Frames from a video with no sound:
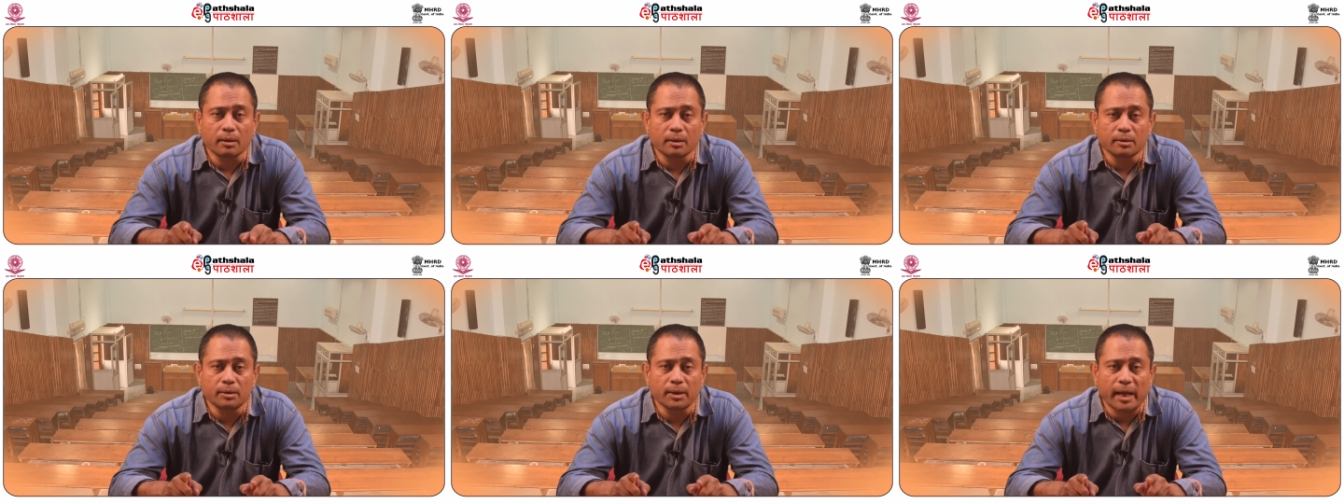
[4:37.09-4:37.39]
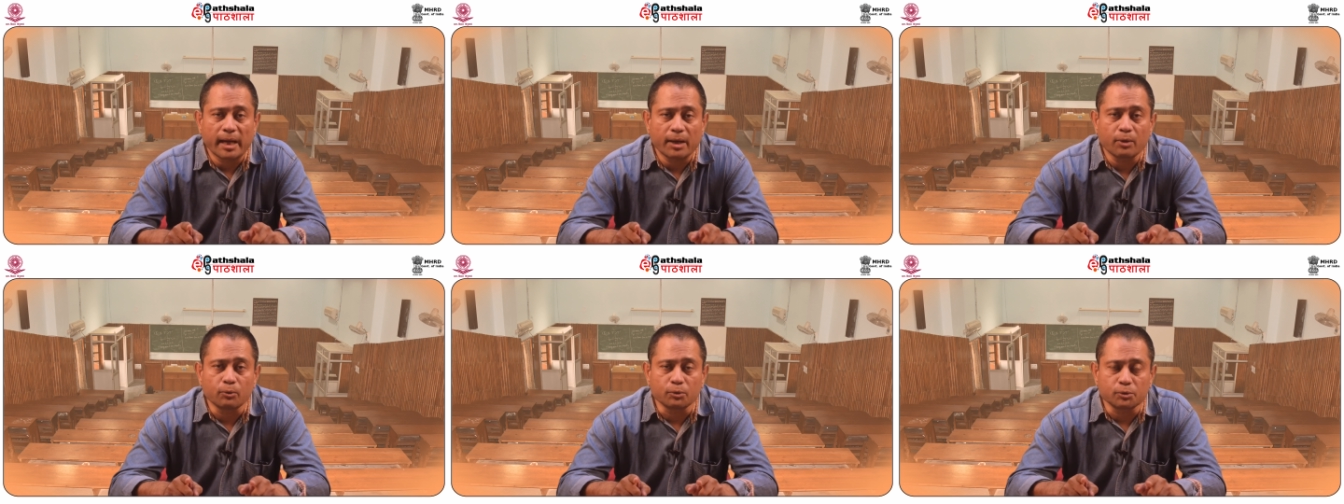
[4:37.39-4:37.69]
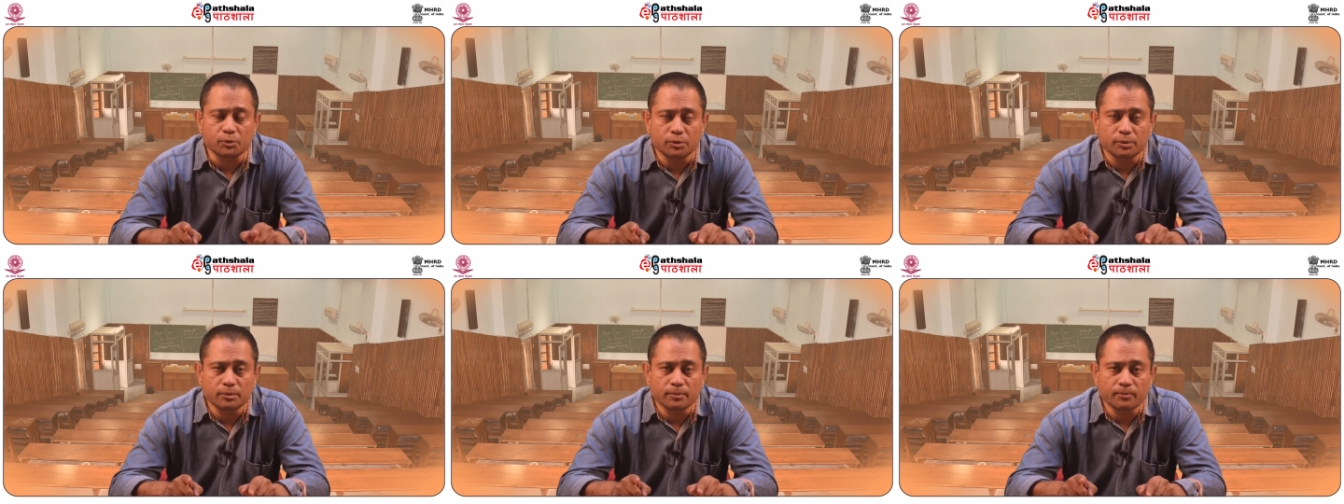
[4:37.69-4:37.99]
the
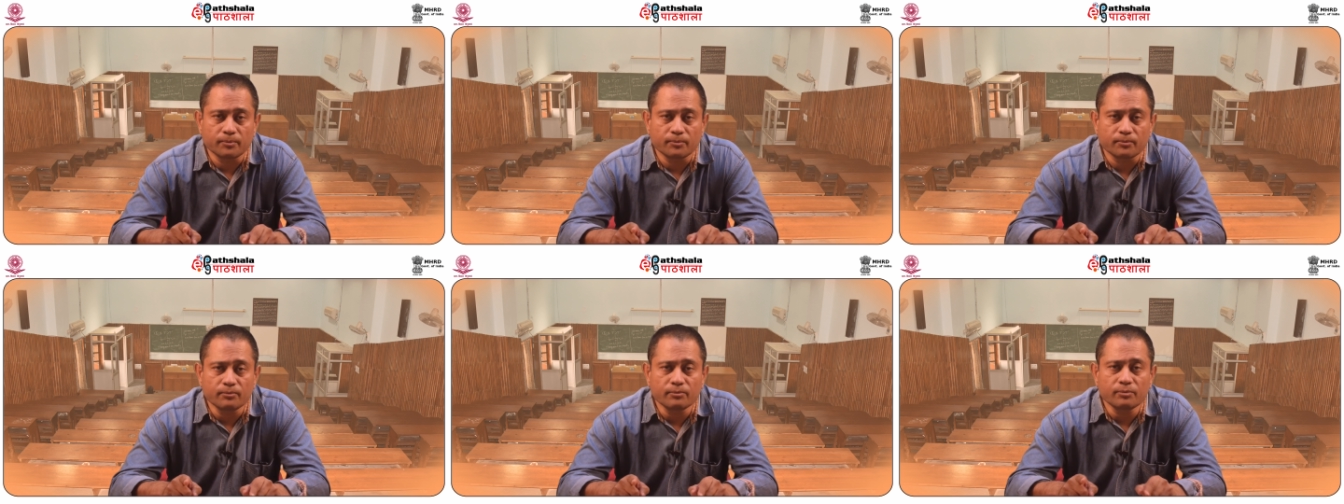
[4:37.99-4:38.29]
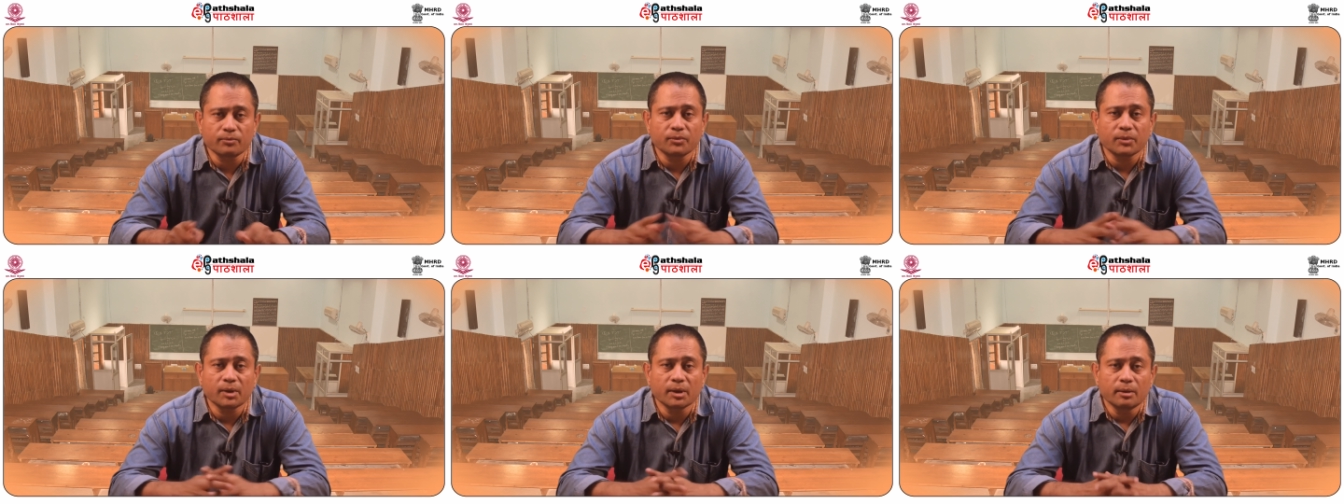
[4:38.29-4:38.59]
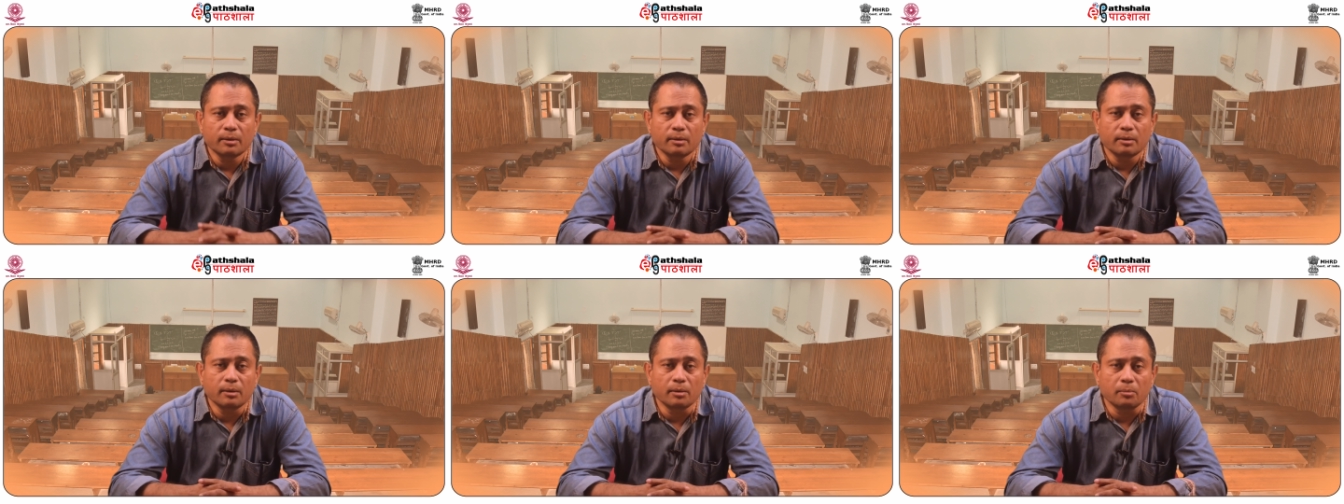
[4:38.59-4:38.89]
arrows hmm,
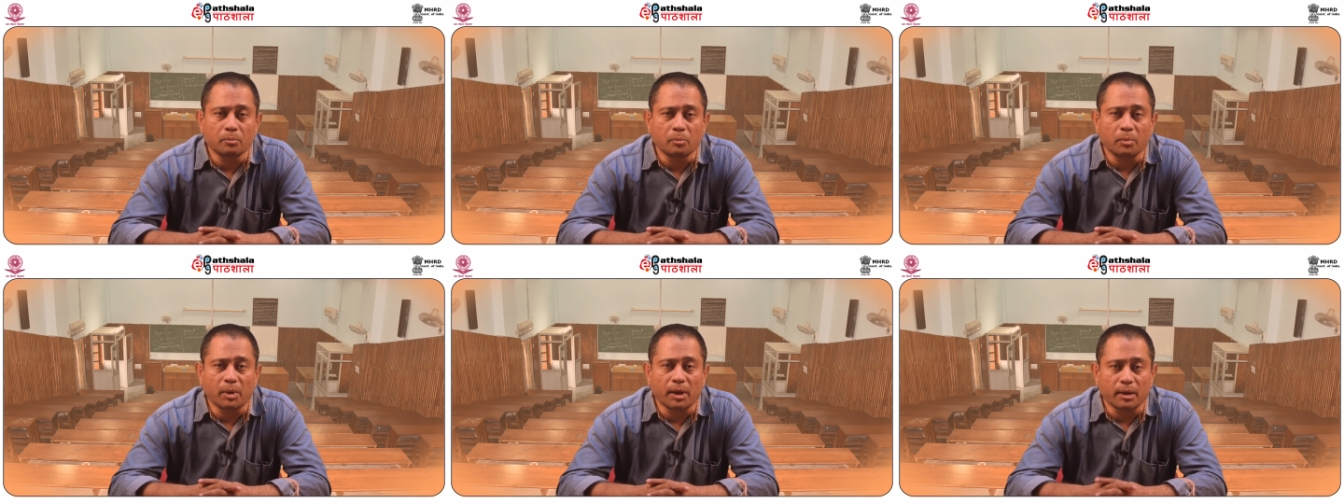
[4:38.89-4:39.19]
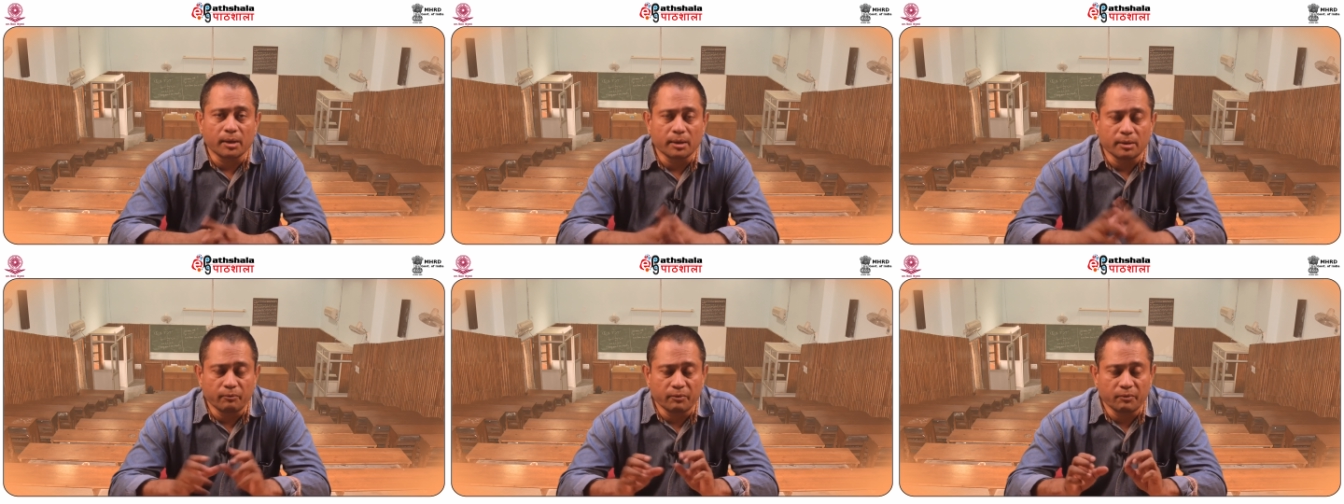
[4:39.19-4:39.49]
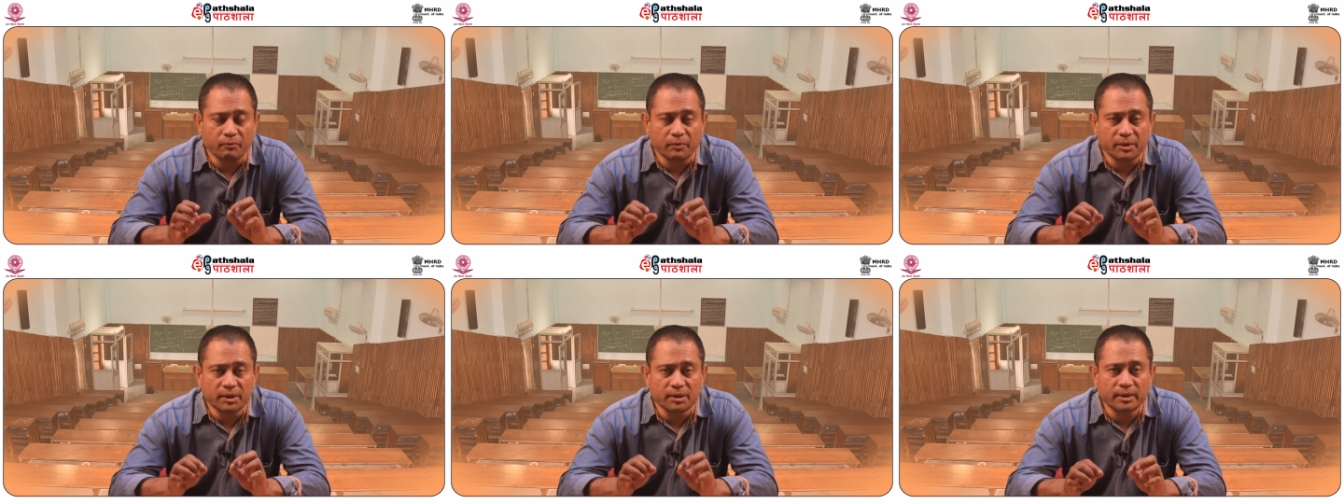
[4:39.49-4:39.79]

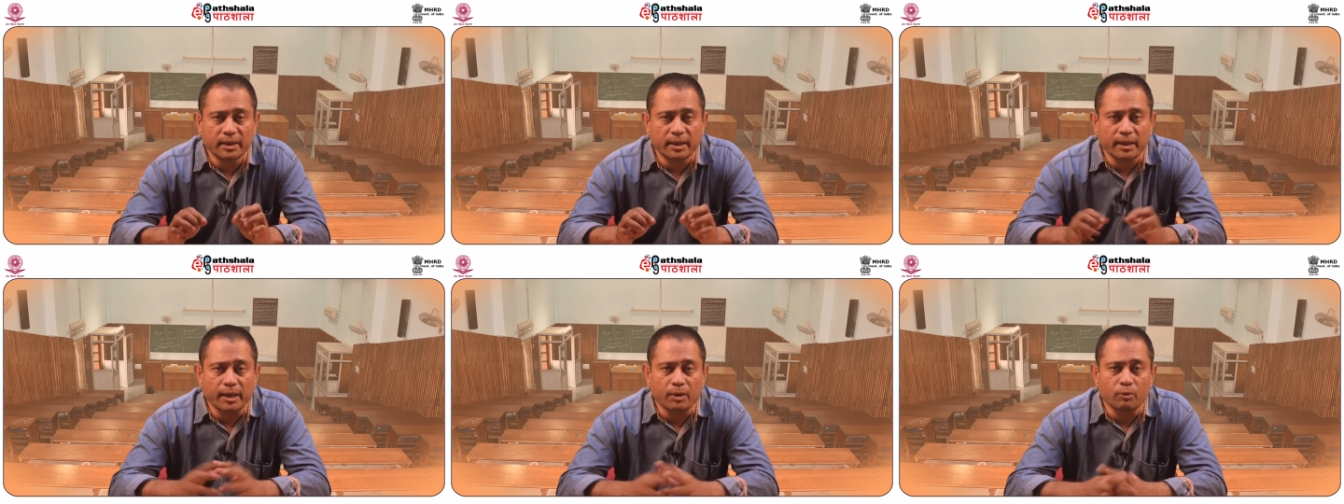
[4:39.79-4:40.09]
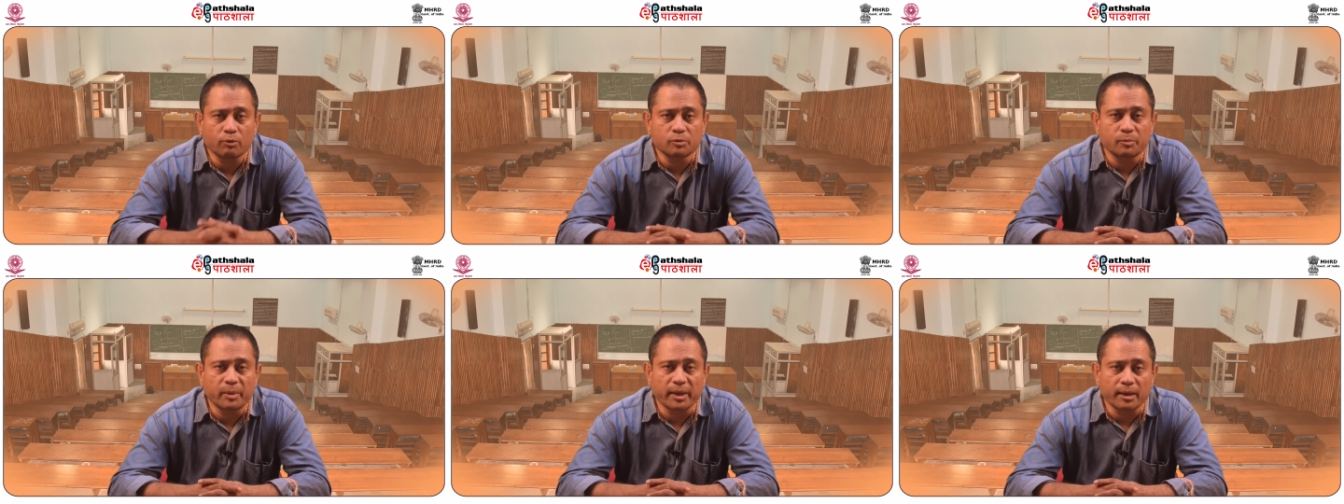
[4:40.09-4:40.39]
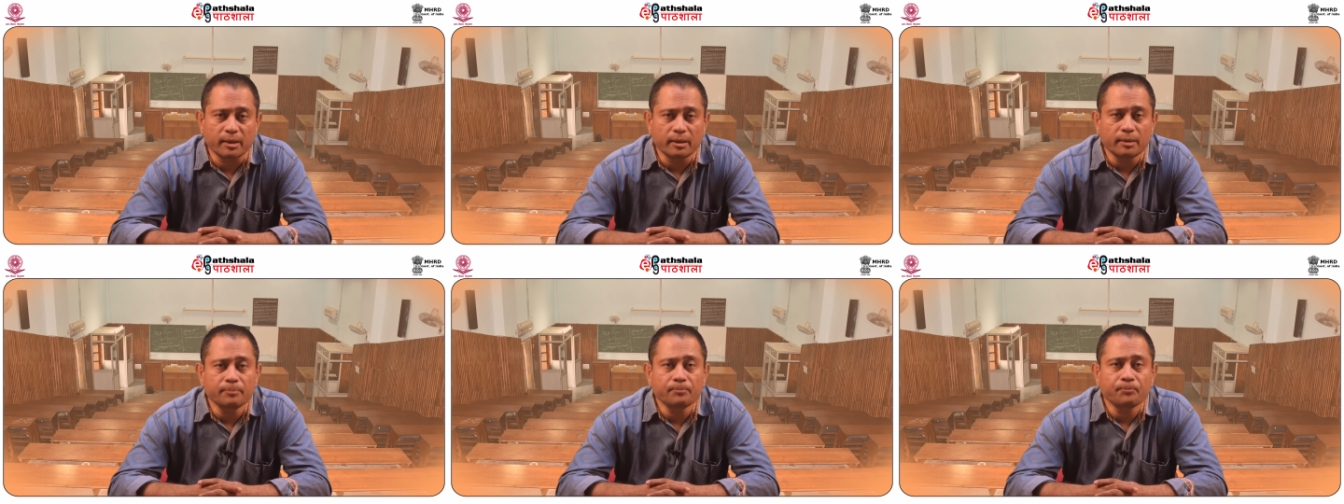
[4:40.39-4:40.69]
within that arrows
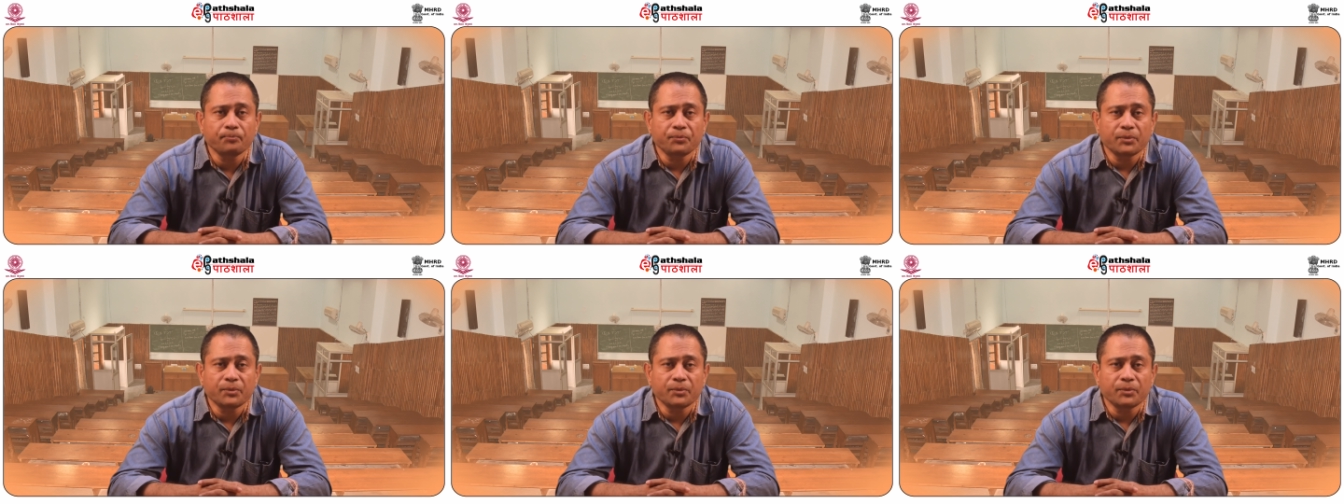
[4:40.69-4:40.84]
bracket